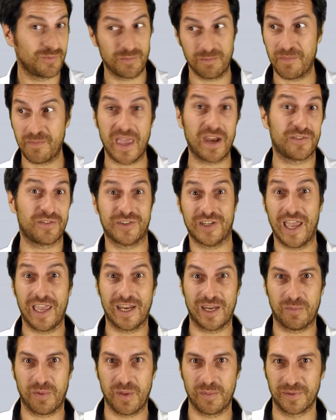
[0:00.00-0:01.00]
made of
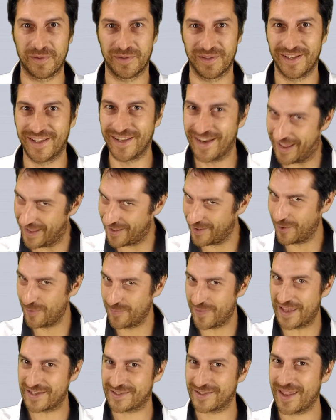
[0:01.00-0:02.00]
shiny people, and I
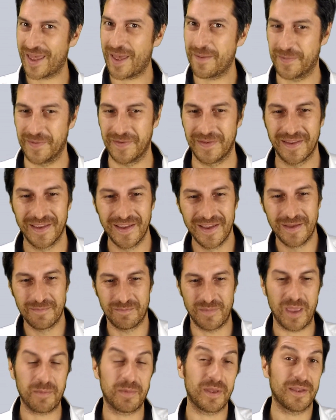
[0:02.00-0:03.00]
hope that to happen.
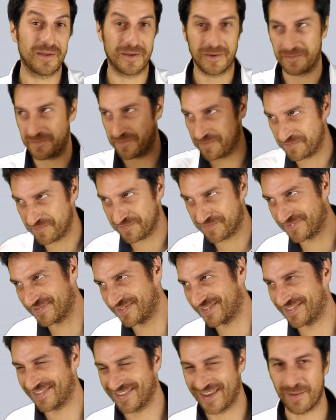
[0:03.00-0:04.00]
Maybe I'm
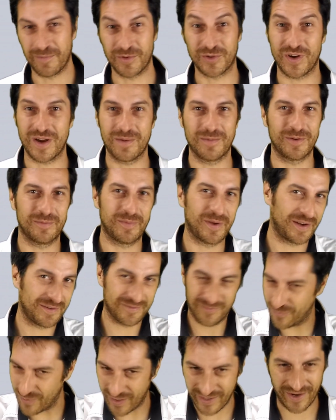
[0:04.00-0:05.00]
a dreamer,
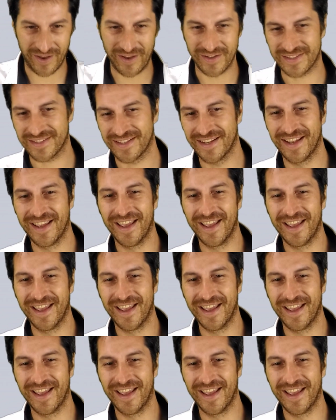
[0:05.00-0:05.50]
but why not?